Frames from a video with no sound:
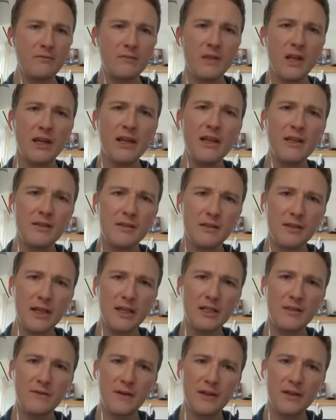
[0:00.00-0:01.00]
I guess,
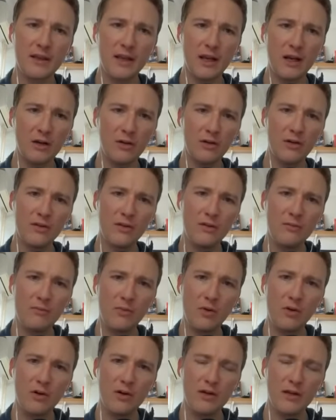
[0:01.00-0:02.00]
satisfy the algorithm
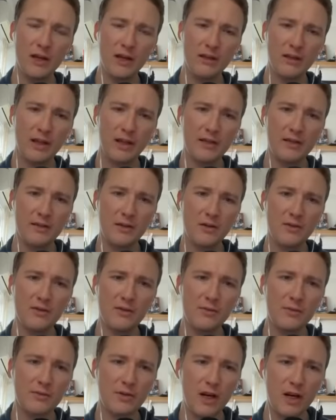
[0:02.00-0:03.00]
more and less so
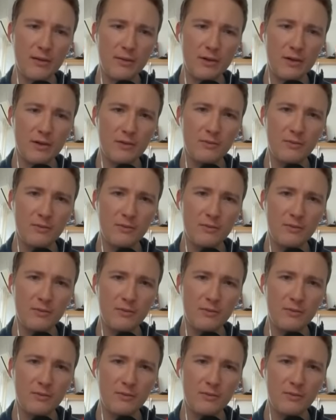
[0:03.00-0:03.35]
subscribers,